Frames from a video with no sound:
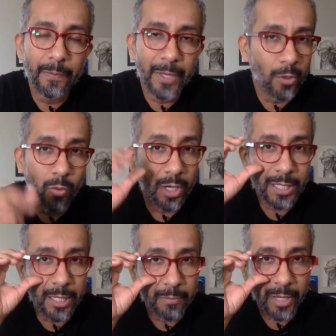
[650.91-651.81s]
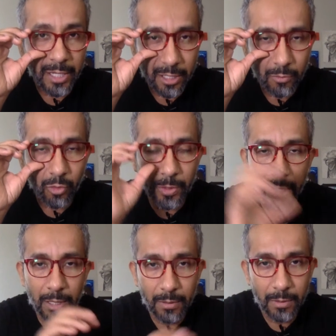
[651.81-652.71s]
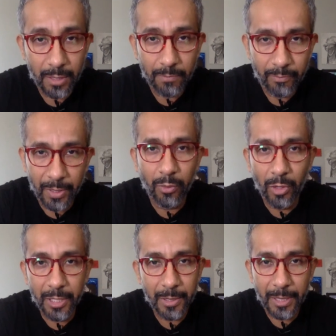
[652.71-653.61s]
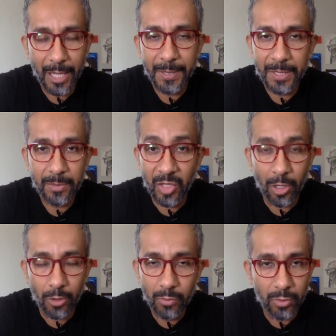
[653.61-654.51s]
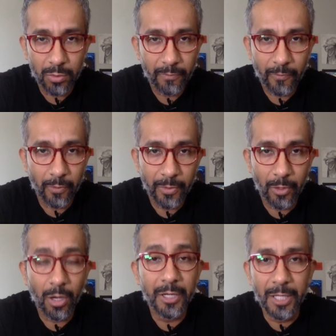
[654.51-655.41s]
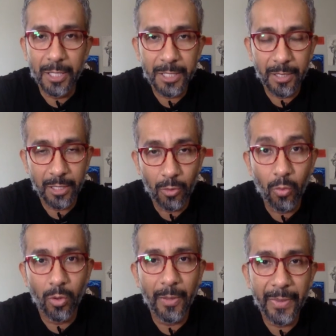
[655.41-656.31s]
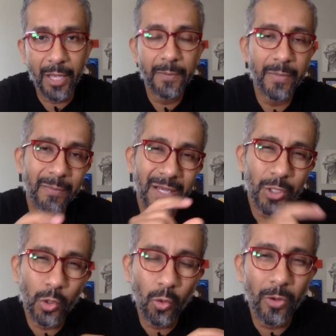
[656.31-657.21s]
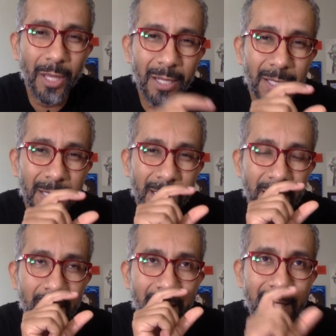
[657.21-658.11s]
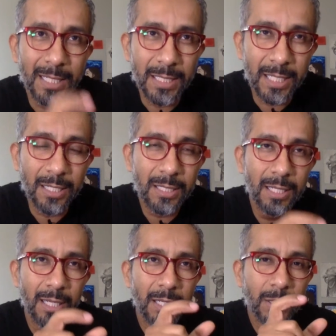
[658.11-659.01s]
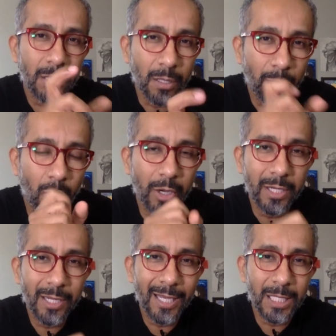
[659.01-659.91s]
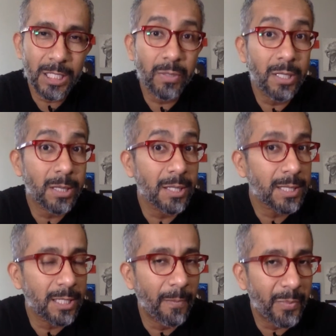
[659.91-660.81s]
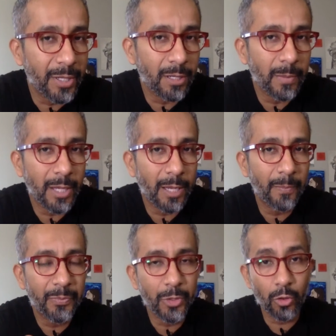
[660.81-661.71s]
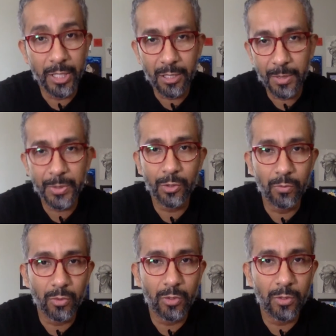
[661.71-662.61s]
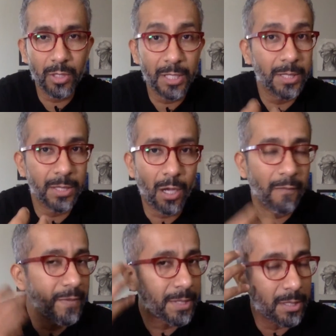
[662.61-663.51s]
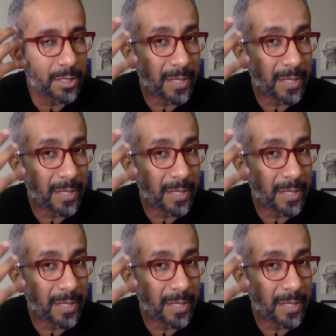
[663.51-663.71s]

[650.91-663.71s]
They don't want clickbait anymore. They pinpointed that that's terrible for their audience, and they don't want that. But make sure that it's succinct, to the point, and speaks to something that your end consumer is obviously